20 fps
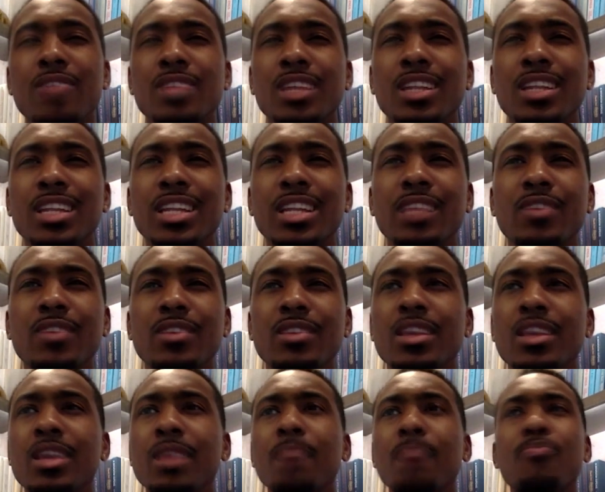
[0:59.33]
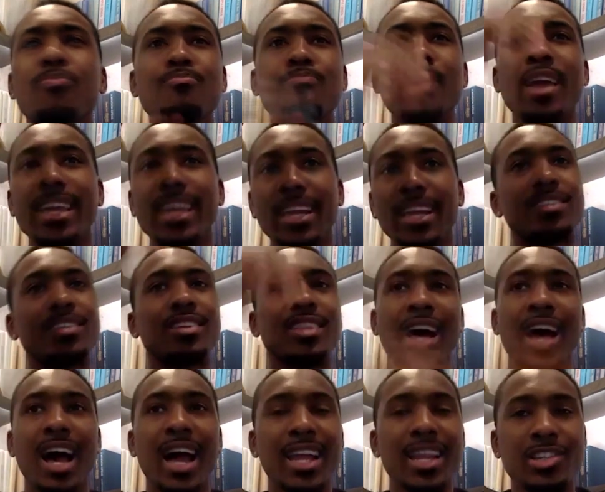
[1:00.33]
I didn't even make it to the
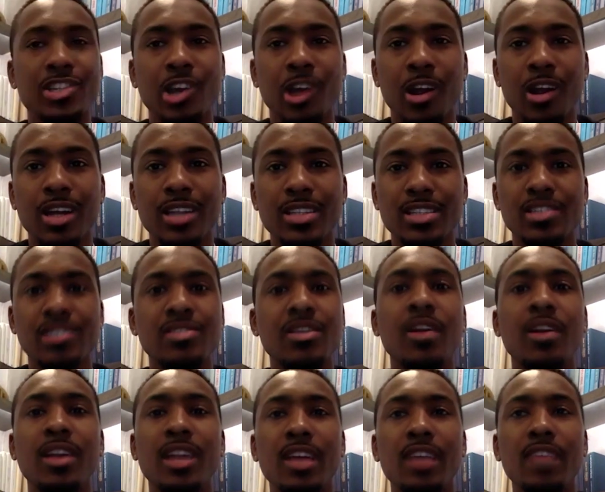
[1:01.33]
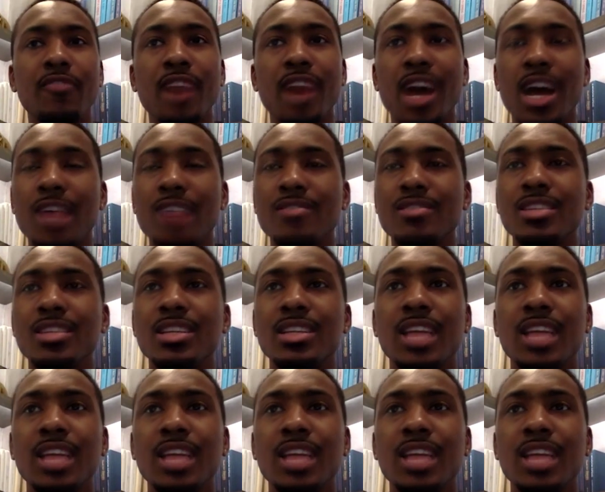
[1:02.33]
height chart because it started at 5'6".